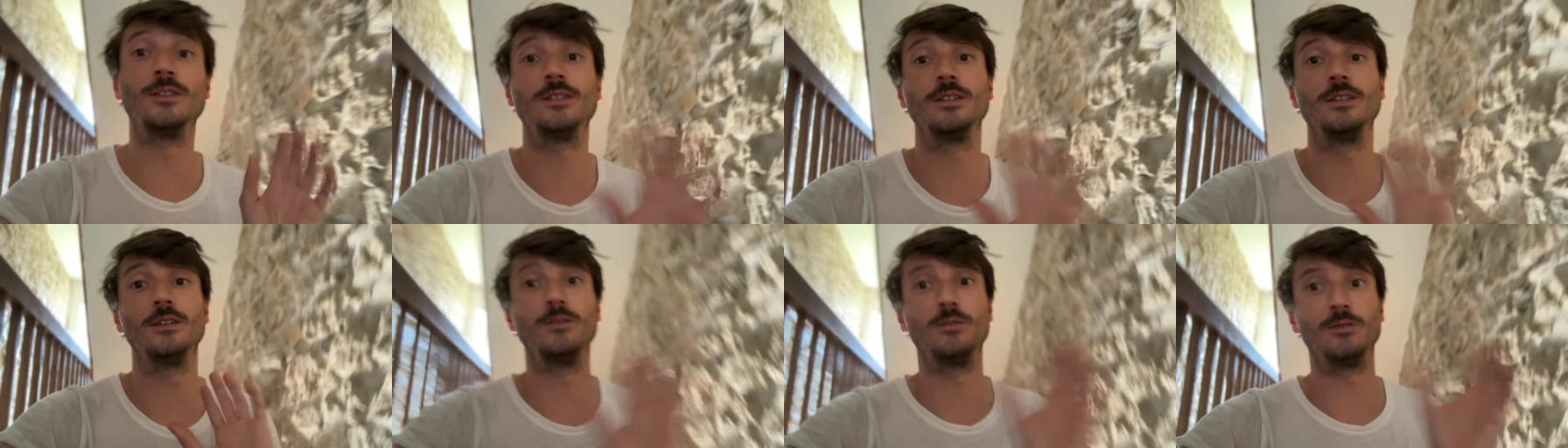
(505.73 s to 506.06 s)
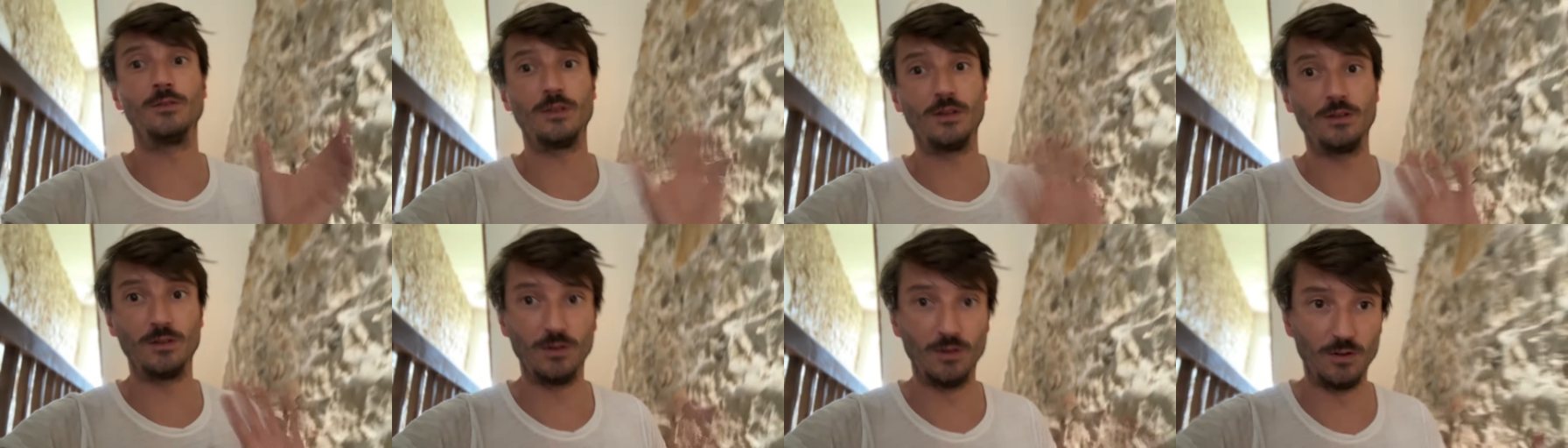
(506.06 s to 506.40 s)
he knows
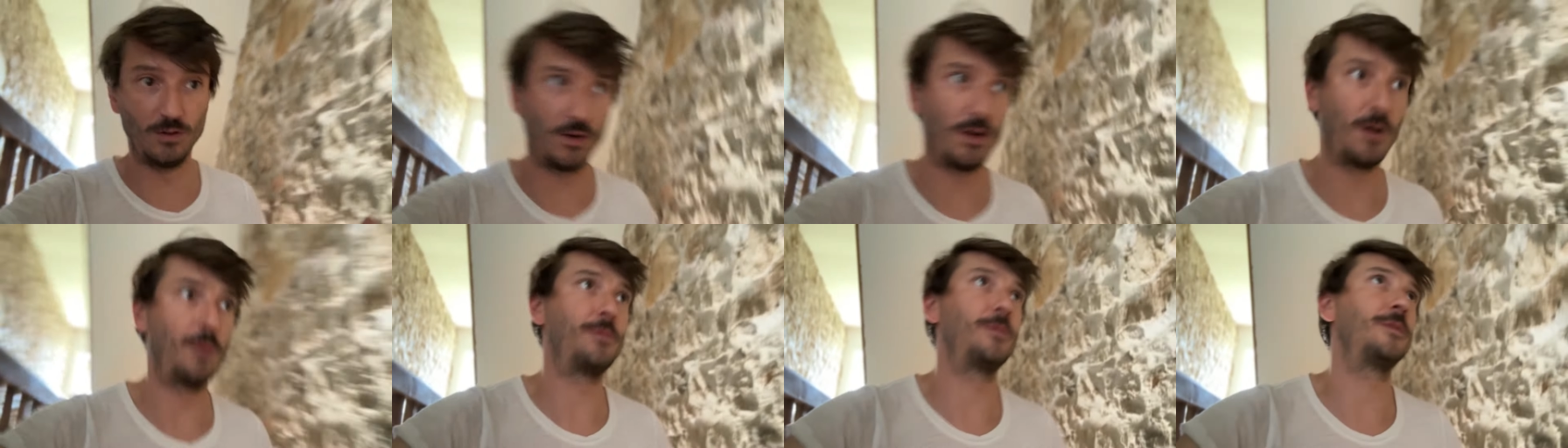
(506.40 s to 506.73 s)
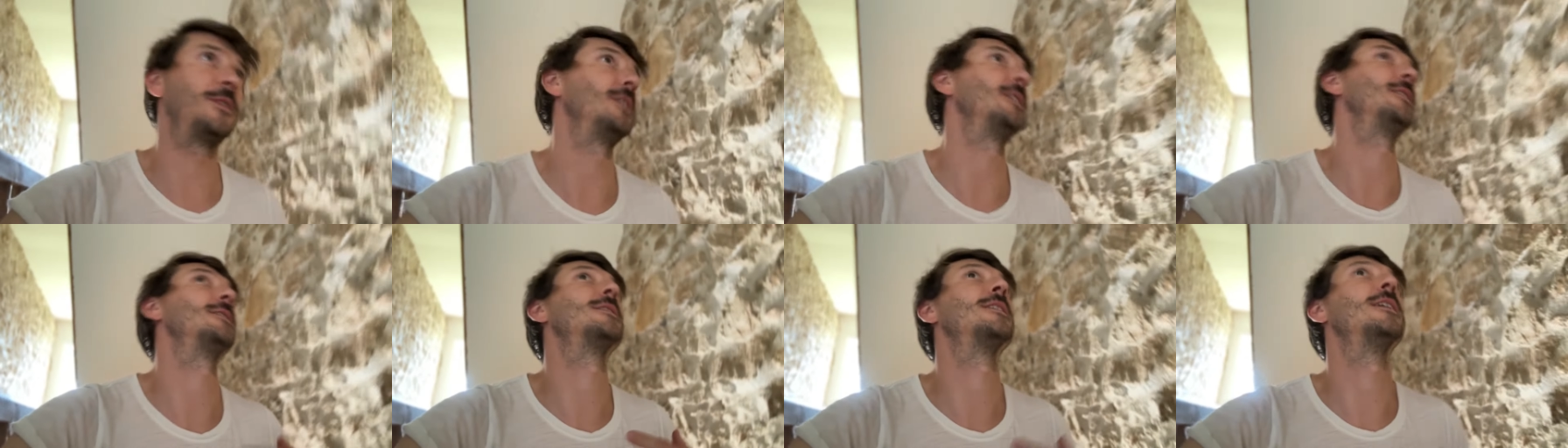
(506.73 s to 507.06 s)
how to look up
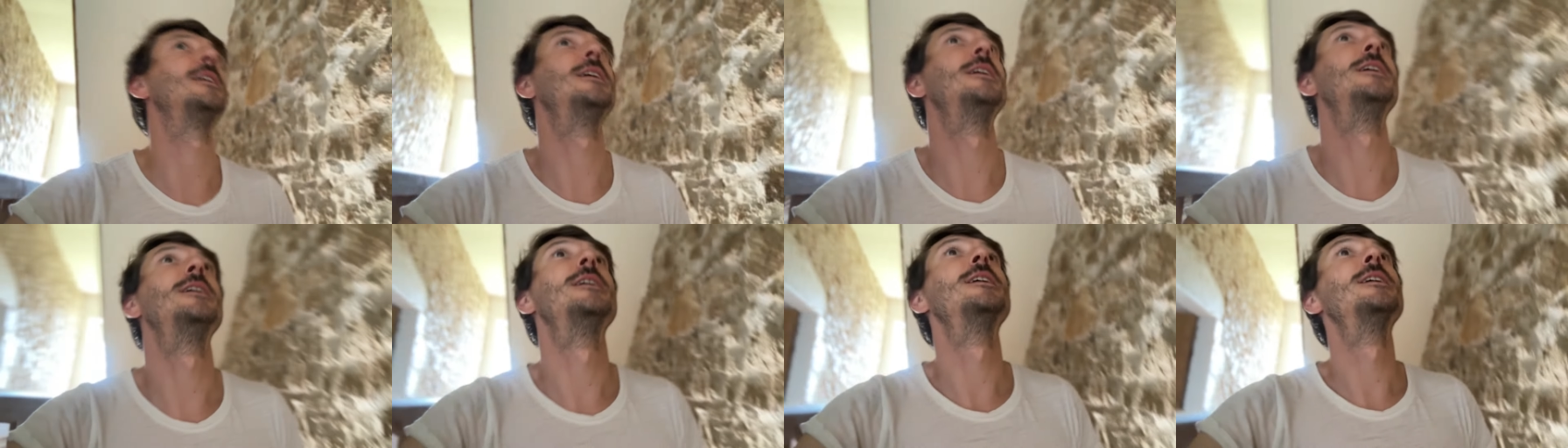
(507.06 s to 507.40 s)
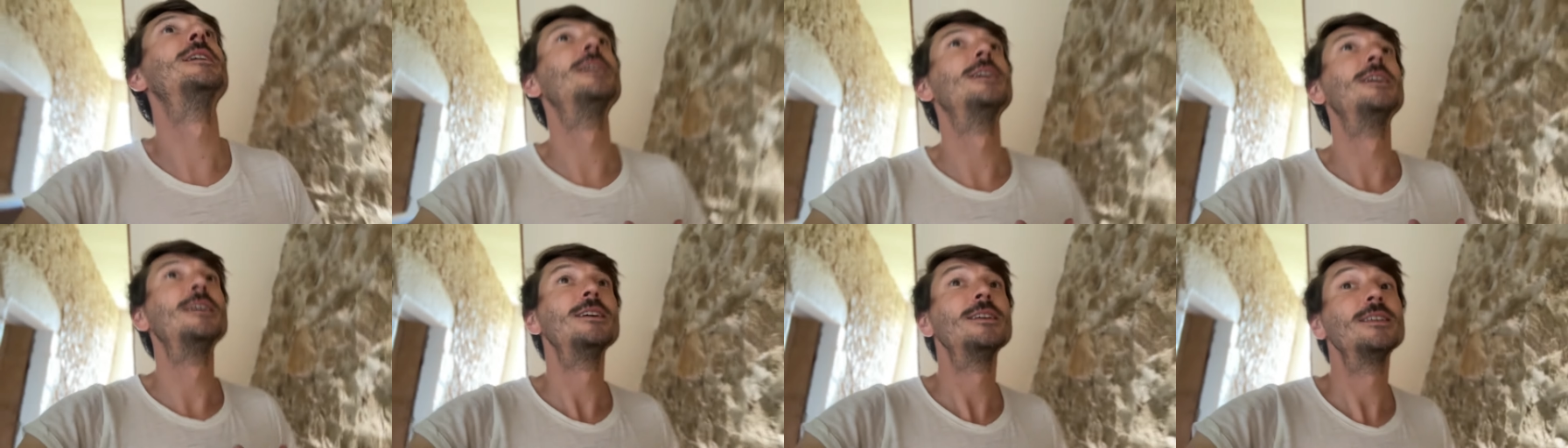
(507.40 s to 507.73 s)
things.
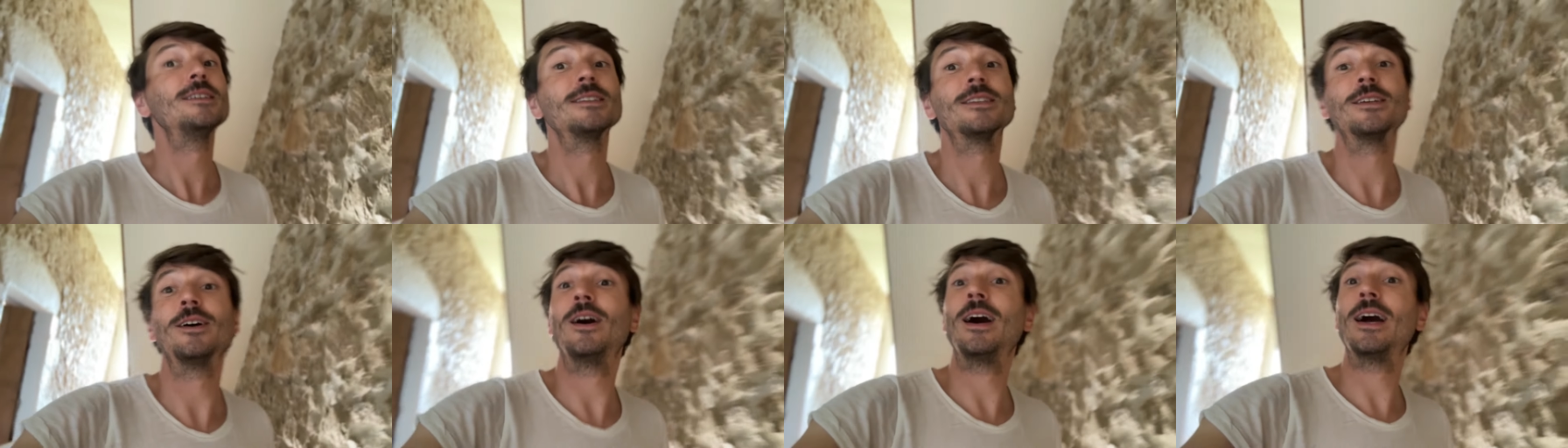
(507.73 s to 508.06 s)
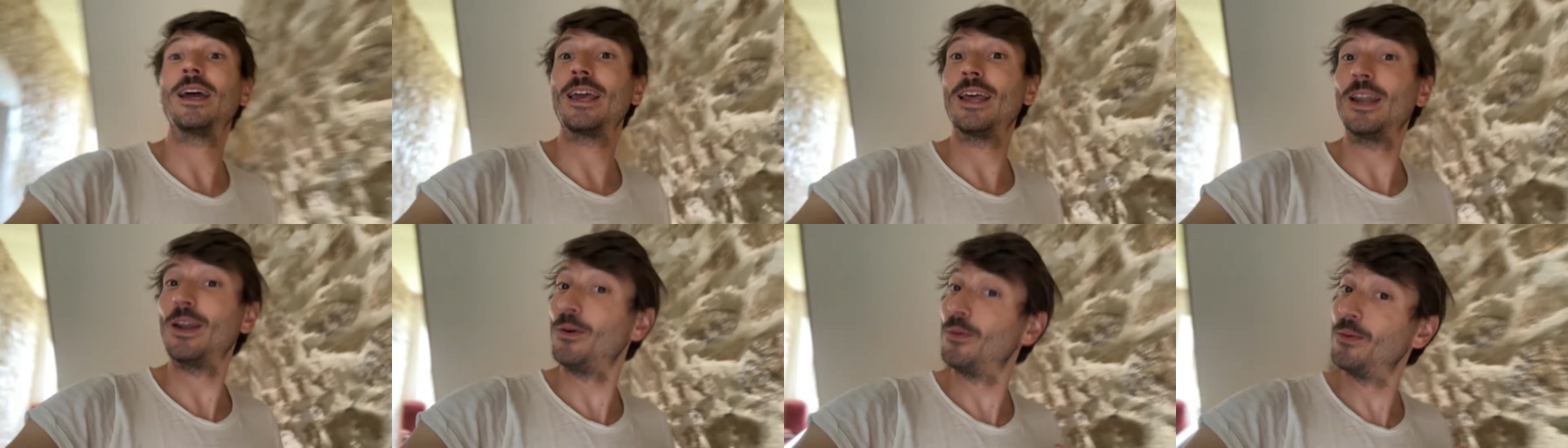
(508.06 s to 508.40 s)
So I
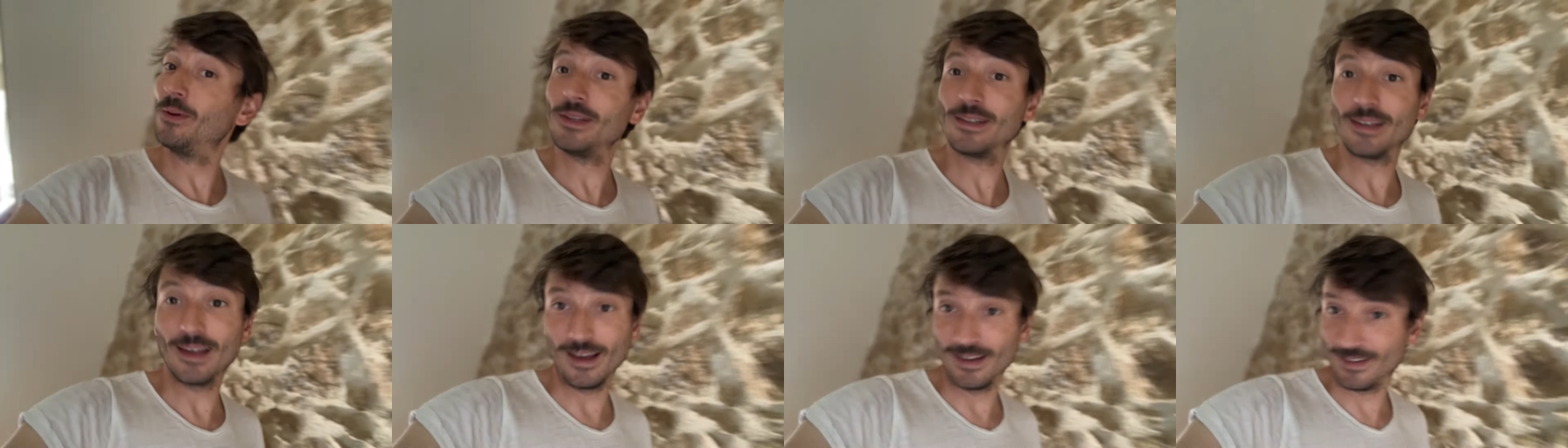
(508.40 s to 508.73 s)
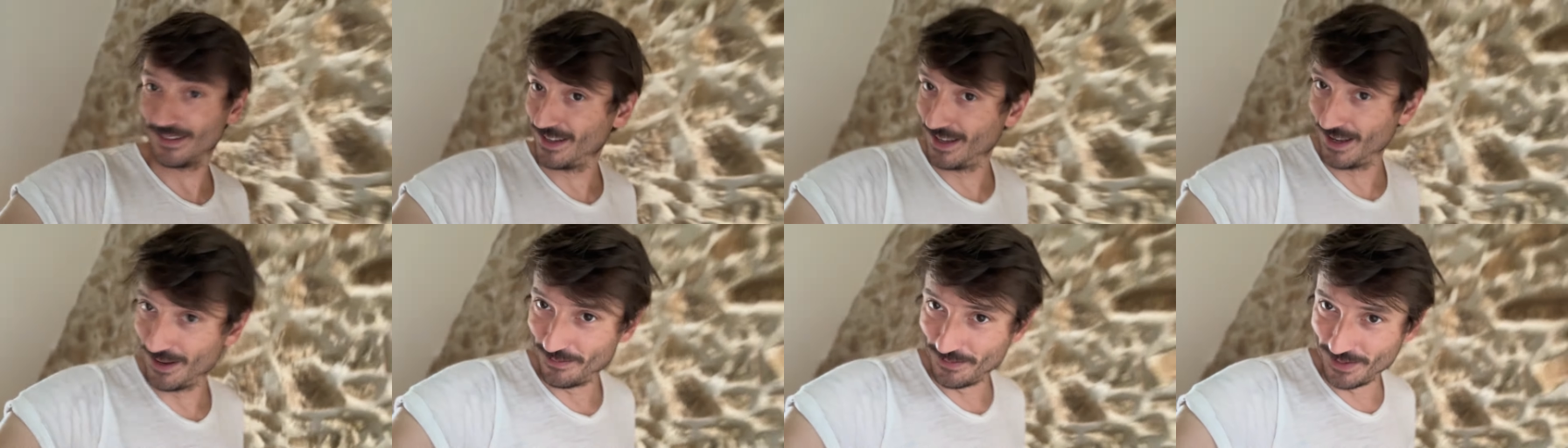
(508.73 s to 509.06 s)
can always ask
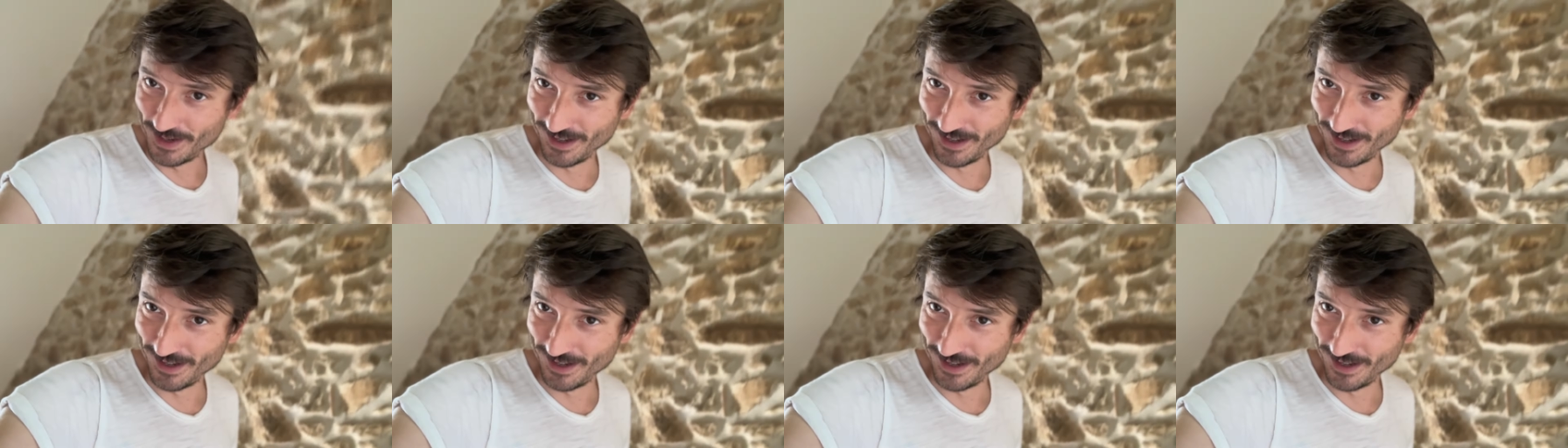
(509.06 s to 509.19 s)
him.